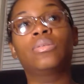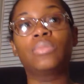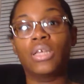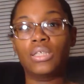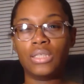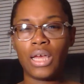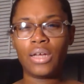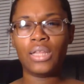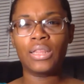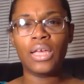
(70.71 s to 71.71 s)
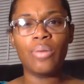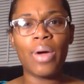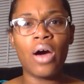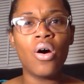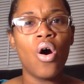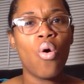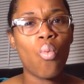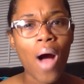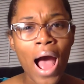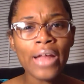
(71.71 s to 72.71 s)
some things down and think about,
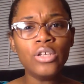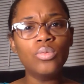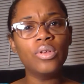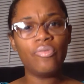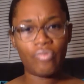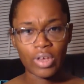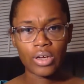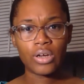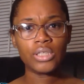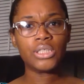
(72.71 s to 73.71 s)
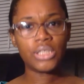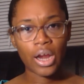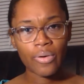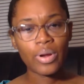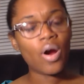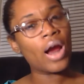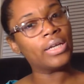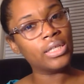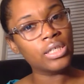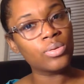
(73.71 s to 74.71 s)
why do we fear sharing our
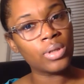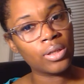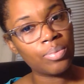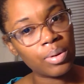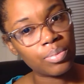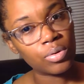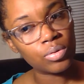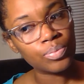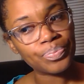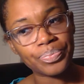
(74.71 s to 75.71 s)
ideas with other people?